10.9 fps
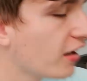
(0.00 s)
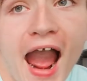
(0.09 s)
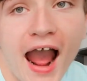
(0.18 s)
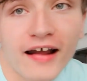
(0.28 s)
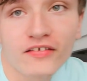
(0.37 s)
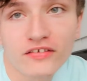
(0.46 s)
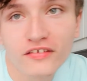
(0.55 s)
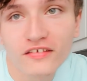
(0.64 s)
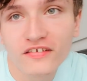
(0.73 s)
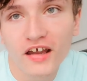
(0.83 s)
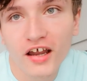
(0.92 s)

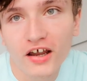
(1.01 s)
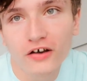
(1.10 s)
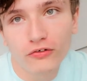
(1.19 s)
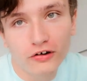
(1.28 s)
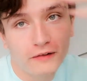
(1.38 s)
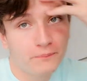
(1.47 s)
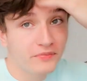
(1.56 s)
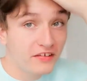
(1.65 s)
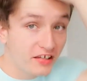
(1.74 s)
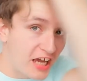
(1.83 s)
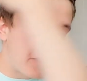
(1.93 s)
and so
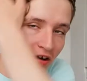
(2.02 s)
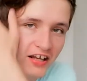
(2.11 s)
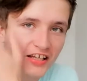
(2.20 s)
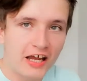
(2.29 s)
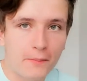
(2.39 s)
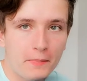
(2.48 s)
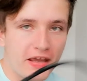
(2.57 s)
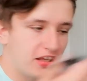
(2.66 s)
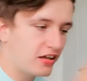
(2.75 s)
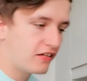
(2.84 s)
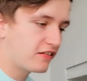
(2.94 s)
yeah, right now I'm
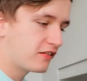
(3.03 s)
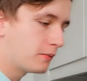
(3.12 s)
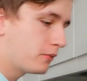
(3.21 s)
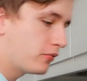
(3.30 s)
making some